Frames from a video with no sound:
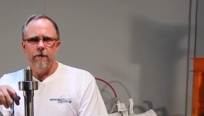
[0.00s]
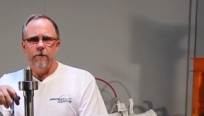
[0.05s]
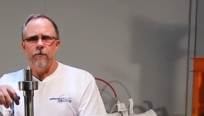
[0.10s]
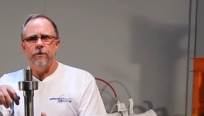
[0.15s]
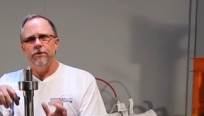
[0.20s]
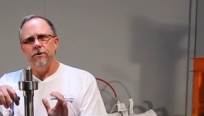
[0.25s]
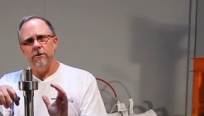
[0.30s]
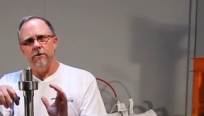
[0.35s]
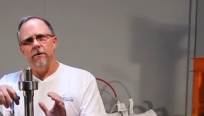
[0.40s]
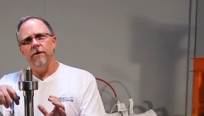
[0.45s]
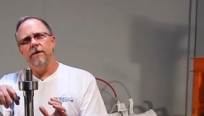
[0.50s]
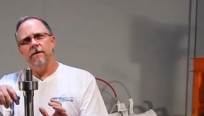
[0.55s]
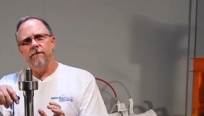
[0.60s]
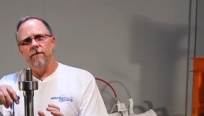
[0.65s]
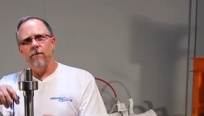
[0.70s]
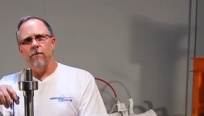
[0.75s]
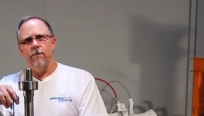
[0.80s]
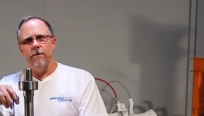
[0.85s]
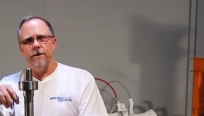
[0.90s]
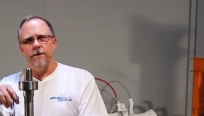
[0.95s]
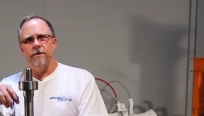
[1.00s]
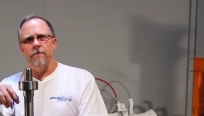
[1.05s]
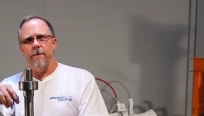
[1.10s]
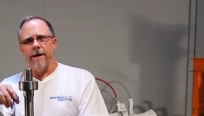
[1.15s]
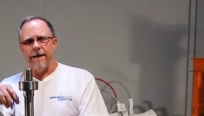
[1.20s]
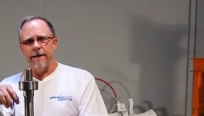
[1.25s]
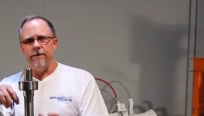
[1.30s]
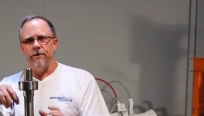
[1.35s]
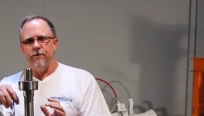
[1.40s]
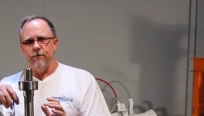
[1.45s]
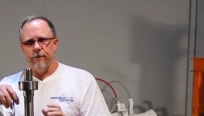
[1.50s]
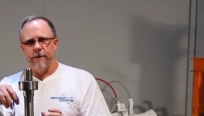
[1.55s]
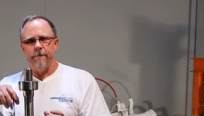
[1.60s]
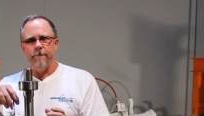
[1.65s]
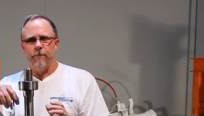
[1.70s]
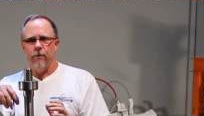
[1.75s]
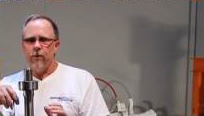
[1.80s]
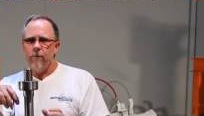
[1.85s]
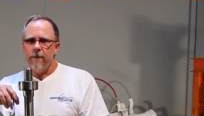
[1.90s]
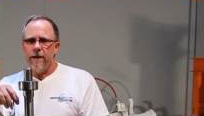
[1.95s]
What you're looking for is about a
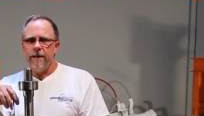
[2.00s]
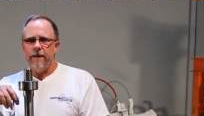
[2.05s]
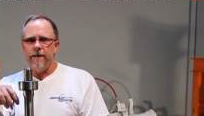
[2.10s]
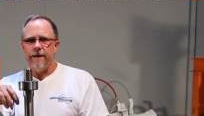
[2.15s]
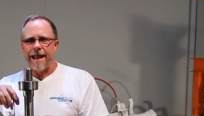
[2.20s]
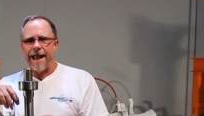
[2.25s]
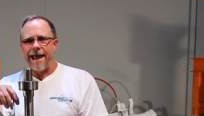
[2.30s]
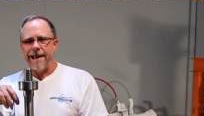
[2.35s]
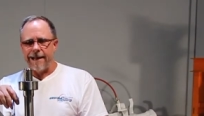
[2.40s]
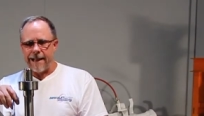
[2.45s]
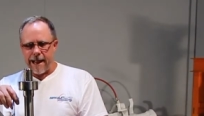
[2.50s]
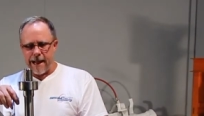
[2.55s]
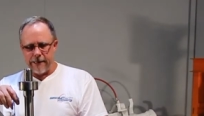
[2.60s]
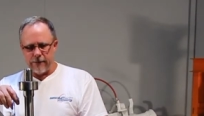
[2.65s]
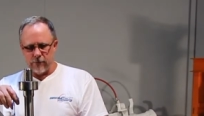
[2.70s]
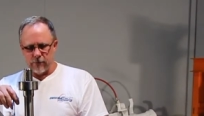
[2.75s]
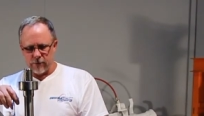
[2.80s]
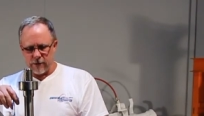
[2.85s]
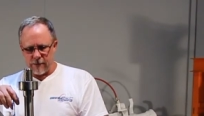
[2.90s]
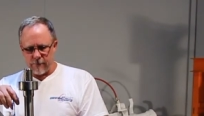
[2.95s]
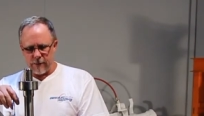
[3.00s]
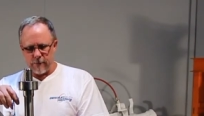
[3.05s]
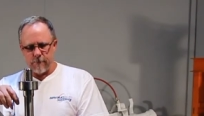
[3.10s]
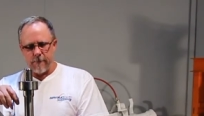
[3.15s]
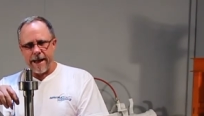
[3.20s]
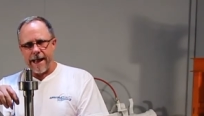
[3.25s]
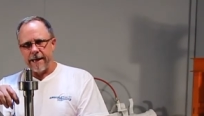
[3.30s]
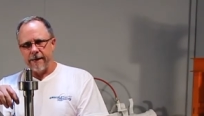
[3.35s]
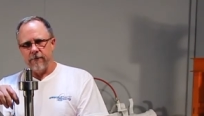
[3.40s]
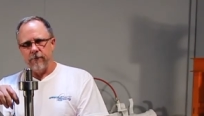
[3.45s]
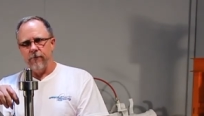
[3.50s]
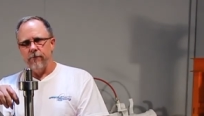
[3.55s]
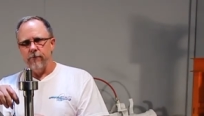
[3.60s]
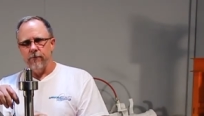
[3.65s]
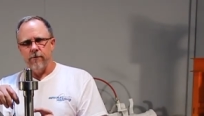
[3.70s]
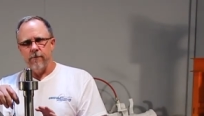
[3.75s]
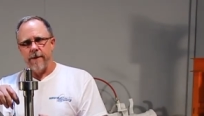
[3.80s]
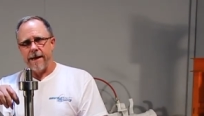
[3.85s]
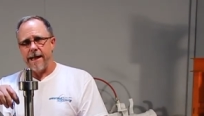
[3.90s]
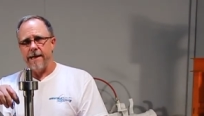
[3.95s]
drip per minute at idle coming back
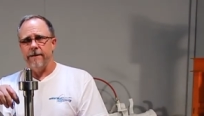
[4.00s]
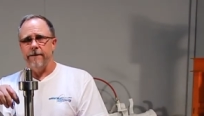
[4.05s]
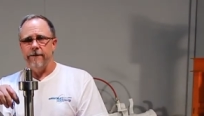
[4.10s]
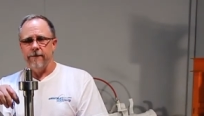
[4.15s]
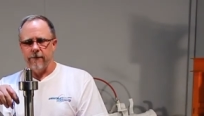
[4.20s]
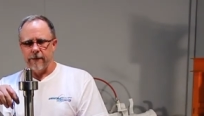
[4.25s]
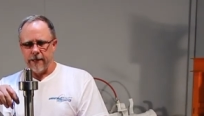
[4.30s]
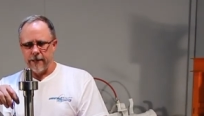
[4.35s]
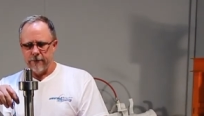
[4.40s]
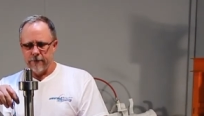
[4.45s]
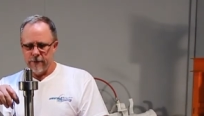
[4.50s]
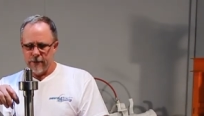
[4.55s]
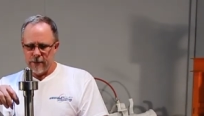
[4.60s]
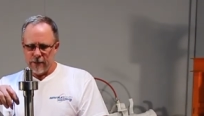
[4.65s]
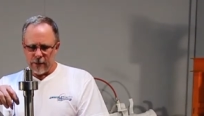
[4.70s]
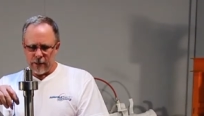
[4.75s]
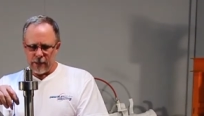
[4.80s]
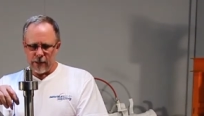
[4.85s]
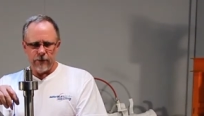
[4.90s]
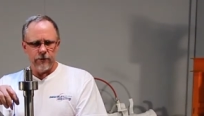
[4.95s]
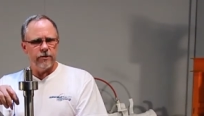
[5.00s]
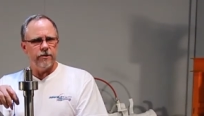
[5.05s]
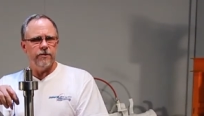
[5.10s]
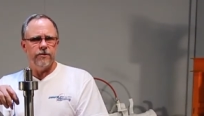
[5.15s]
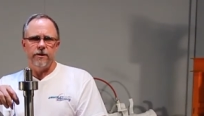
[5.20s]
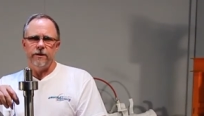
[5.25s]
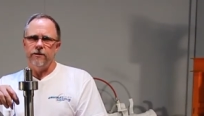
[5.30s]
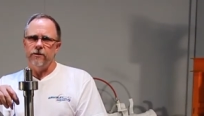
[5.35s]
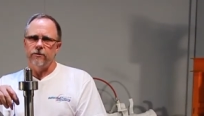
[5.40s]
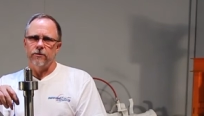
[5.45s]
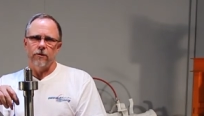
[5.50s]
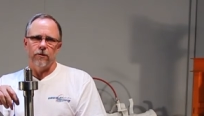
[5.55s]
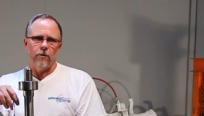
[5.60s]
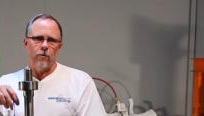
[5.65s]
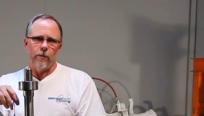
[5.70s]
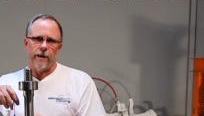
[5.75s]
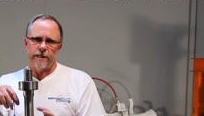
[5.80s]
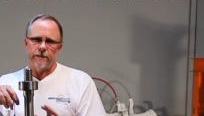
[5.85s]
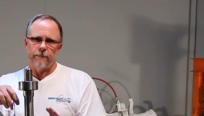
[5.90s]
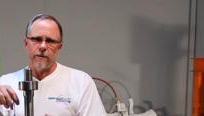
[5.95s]
through the packing gland. And you see just a
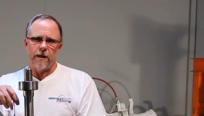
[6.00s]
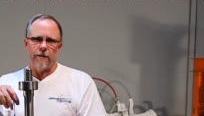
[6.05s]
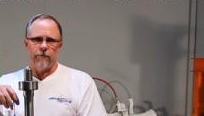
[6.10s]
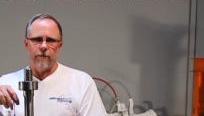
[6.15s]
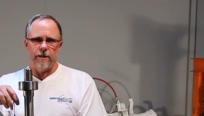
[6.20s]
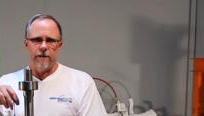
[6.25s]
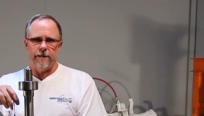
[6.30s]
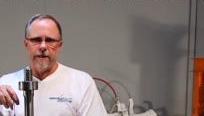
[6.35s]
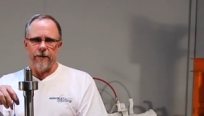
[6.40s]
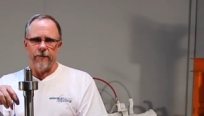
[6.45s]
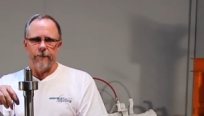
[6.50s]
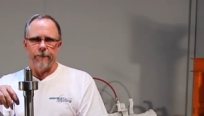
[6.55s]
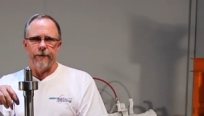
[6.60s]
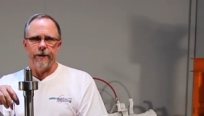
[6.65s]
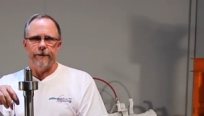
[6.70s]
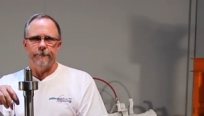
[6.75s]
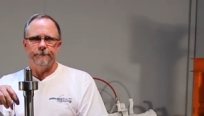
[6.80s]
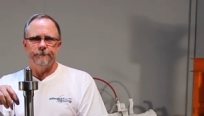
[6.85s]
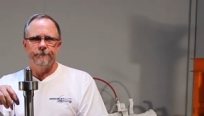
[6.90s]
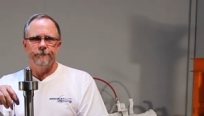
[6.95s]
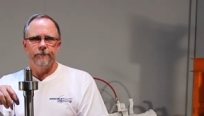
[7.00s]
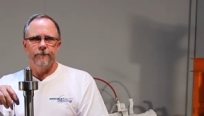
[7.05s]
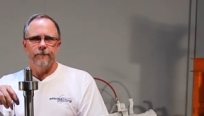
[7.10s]
little wet spot running down the pump.